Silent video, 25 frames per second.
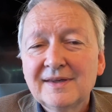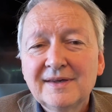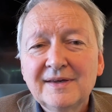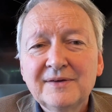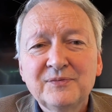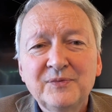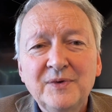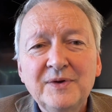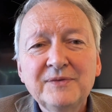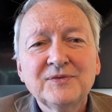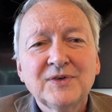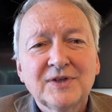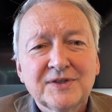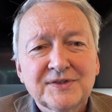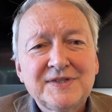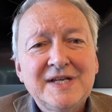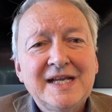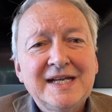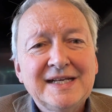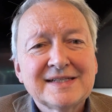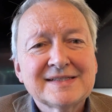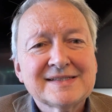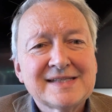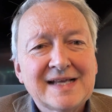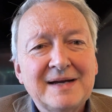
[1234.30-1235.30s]
if we've got
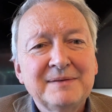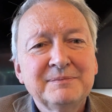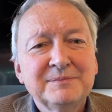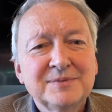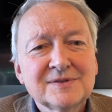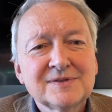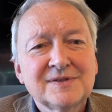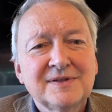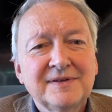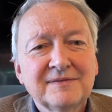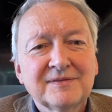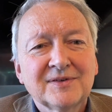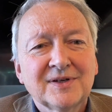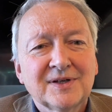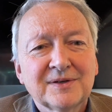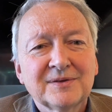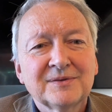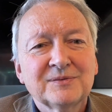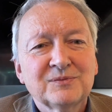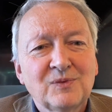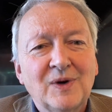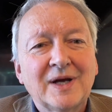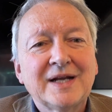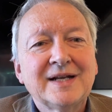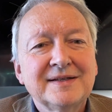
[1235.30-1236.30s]
10 examples and you've got a
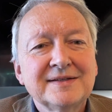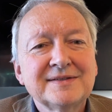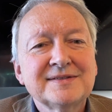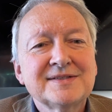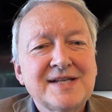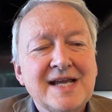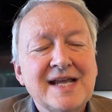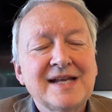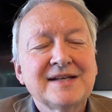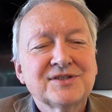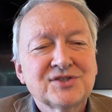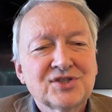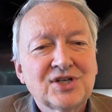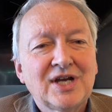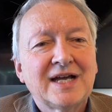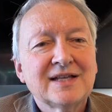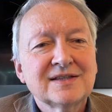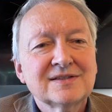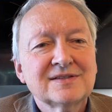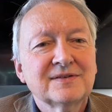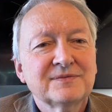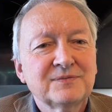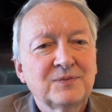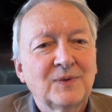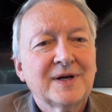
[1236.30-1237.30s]
1 in 10
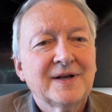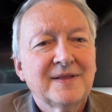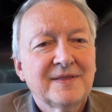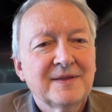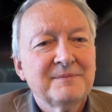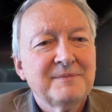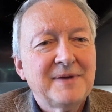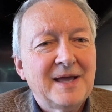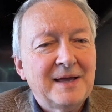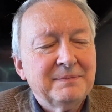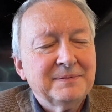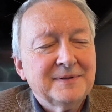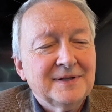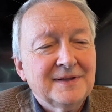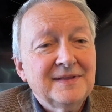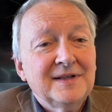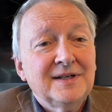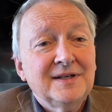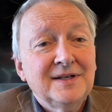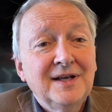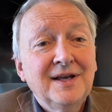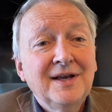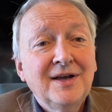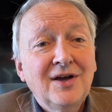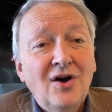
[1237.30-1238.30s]
chance of one of them happening,
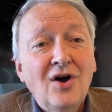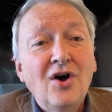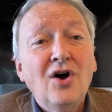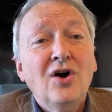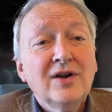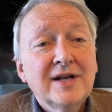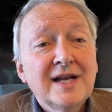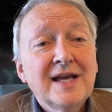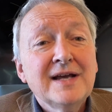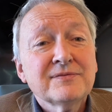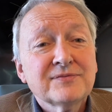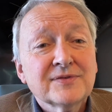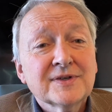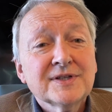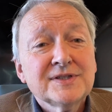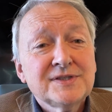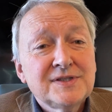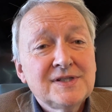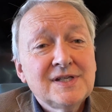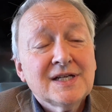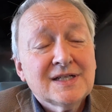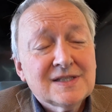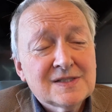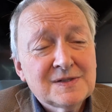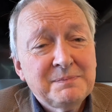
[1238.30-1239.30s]
then on average,
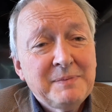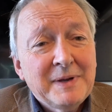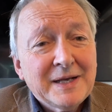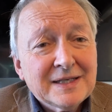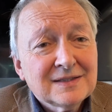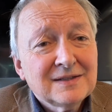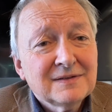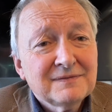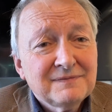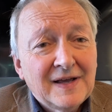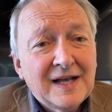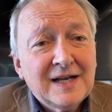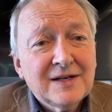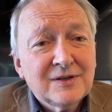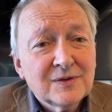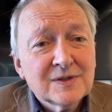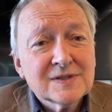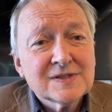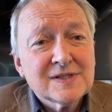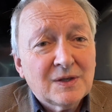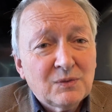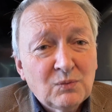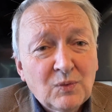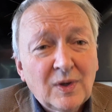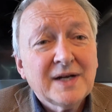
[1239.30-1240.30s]
the expected value
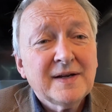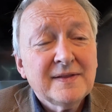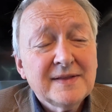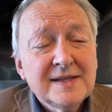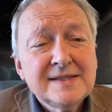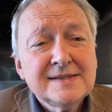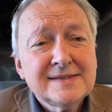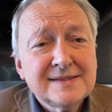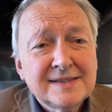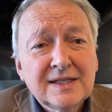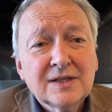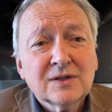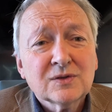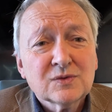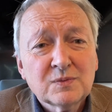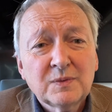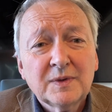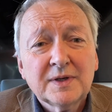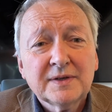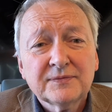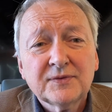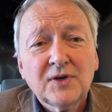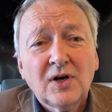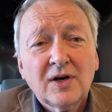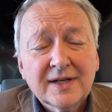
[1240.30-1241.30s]
is that one of these deals
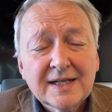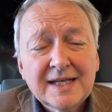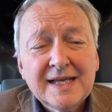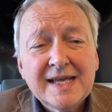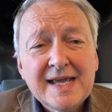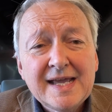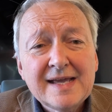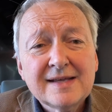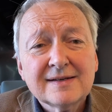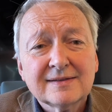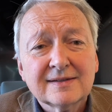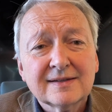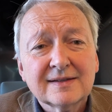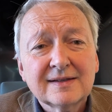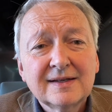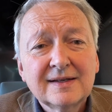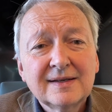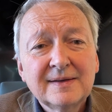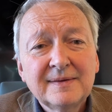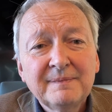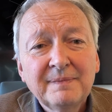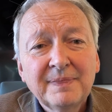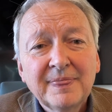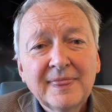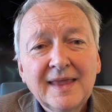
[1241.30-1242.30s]
would have gone ahead.
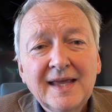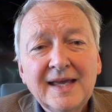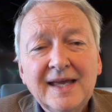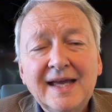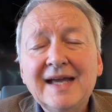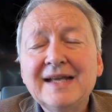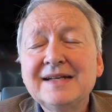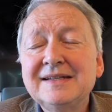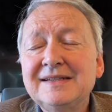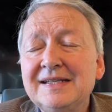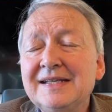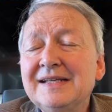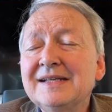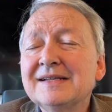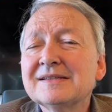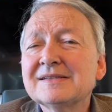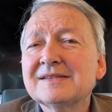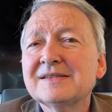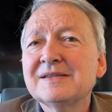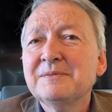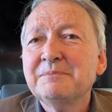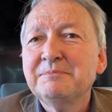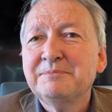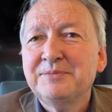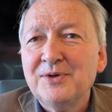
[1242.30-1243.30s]
And
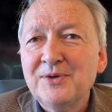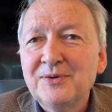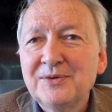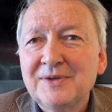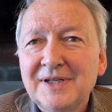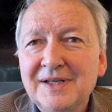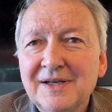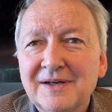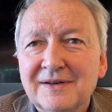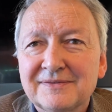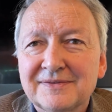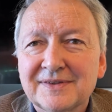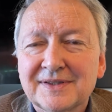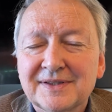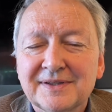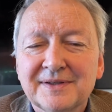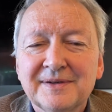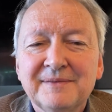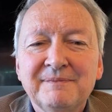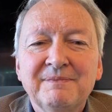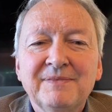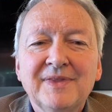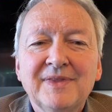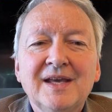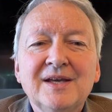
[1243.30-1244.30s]
here's the beauty of it.
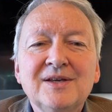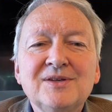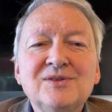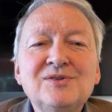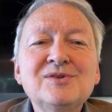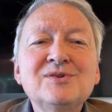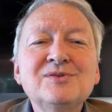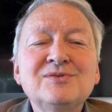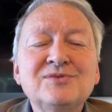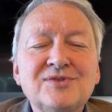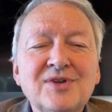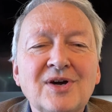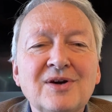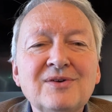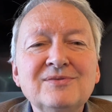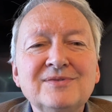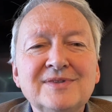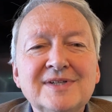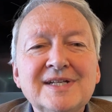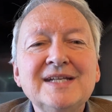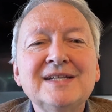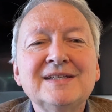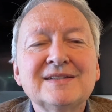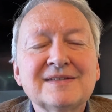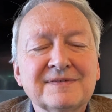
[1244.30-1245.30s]
You don't
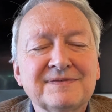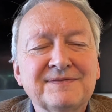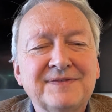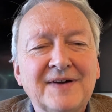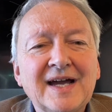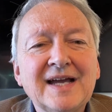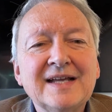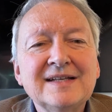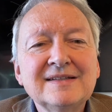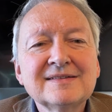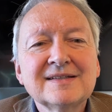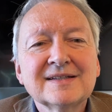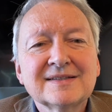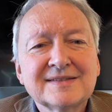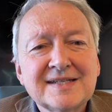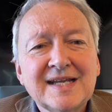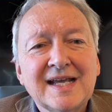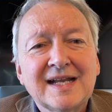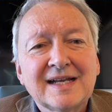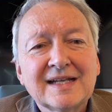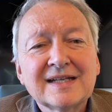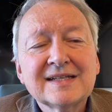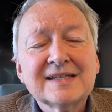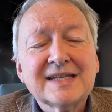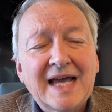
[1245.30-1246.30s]
need to find the
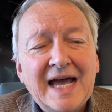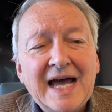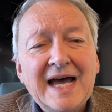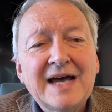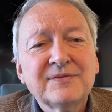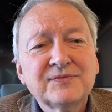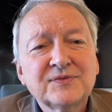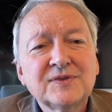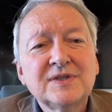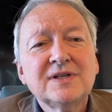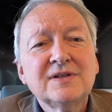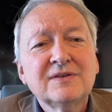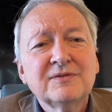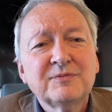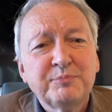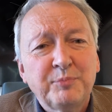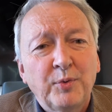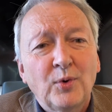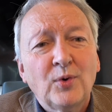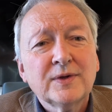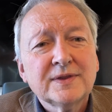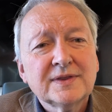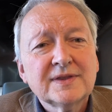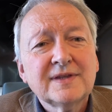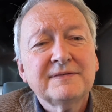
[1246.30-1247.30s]
tenant after you've
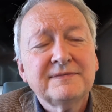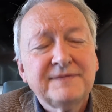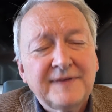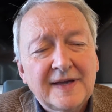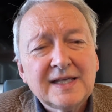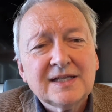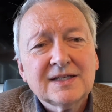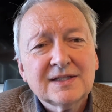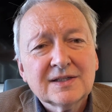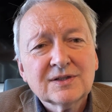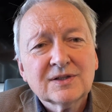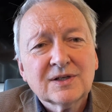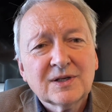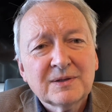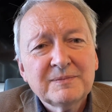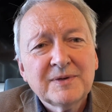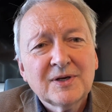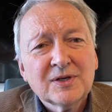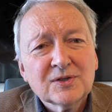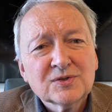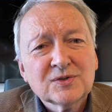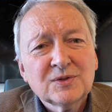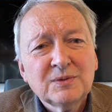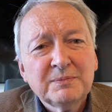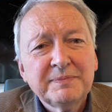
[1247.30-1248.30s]
bought the vacant
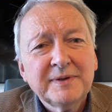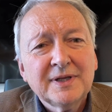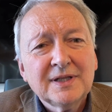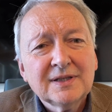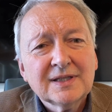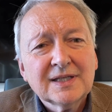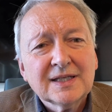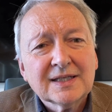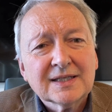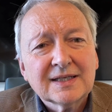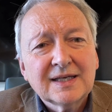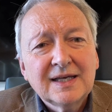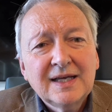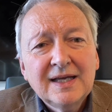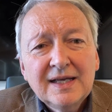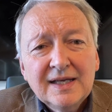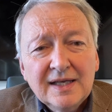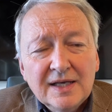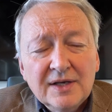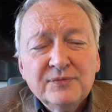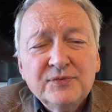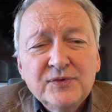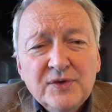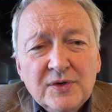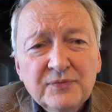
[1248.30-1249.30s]
commercial building.
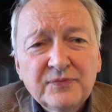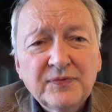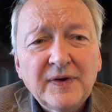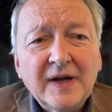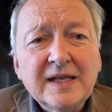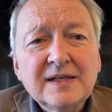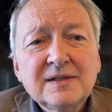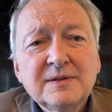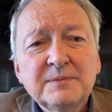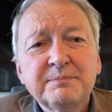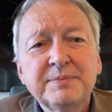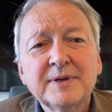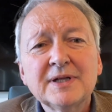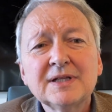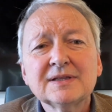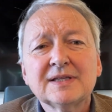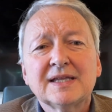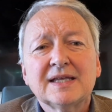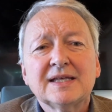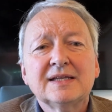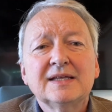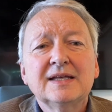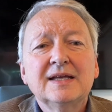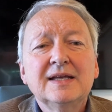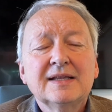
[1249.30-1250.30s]
If you find a
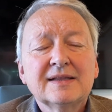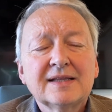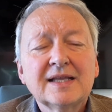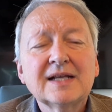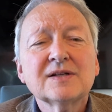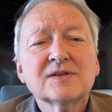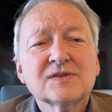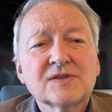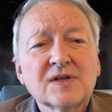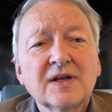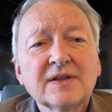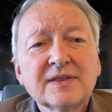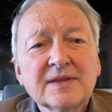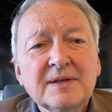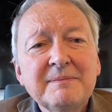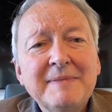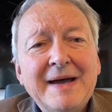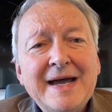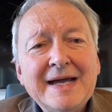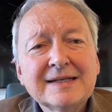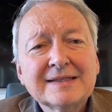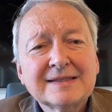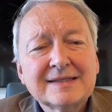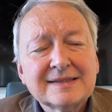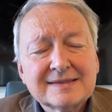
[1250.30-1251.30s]
building that is on the
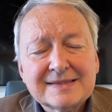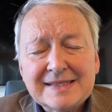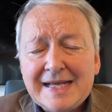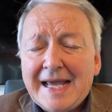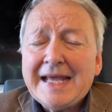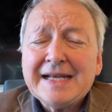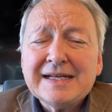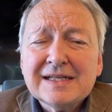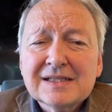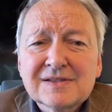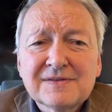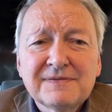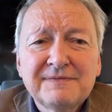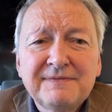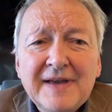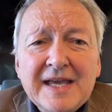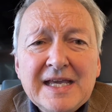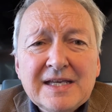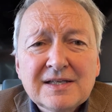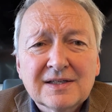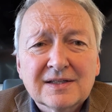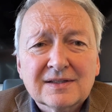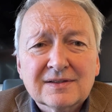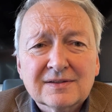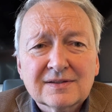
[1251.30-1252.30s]
market and it's
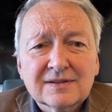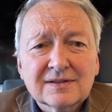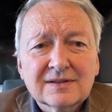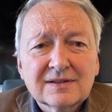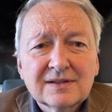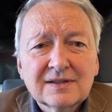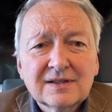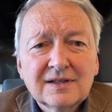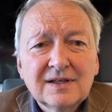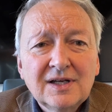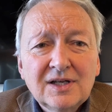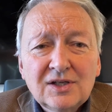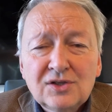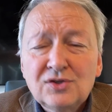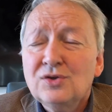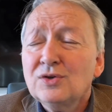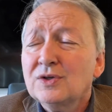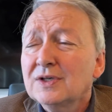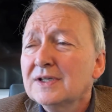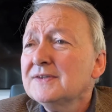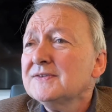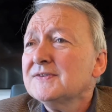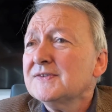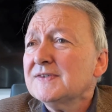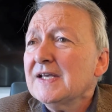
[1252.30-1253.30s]
vacant, you
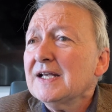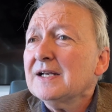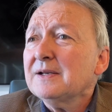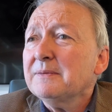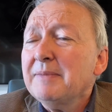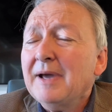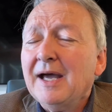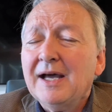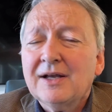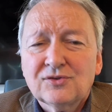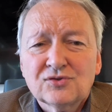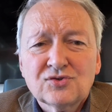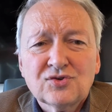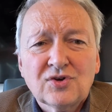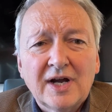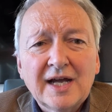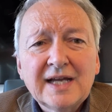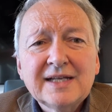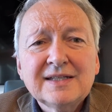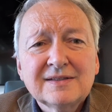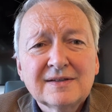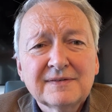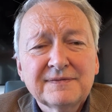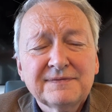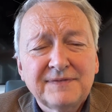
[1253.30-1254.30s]
can set about
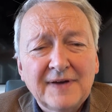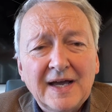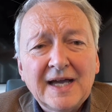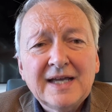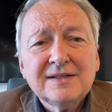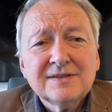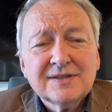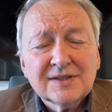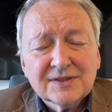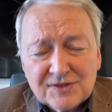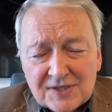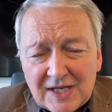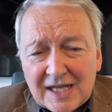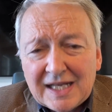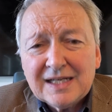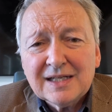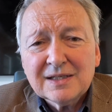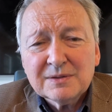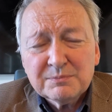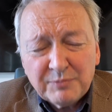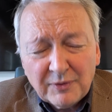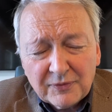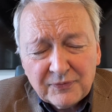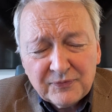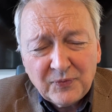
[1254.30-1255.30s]
trying to find a
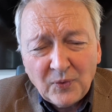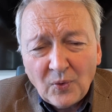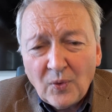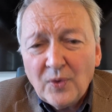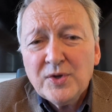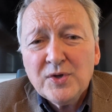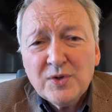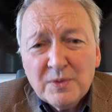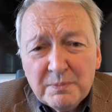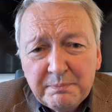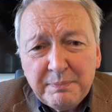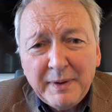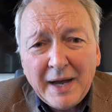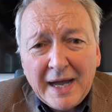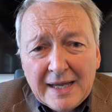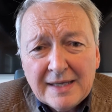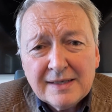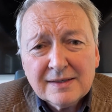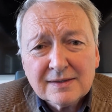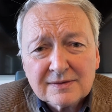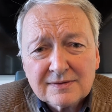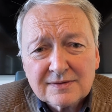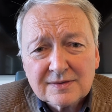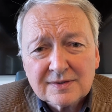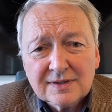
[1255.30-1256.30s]
tenant before you buy
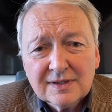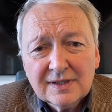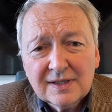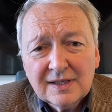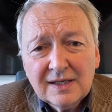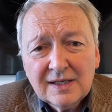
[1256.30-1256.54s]
it.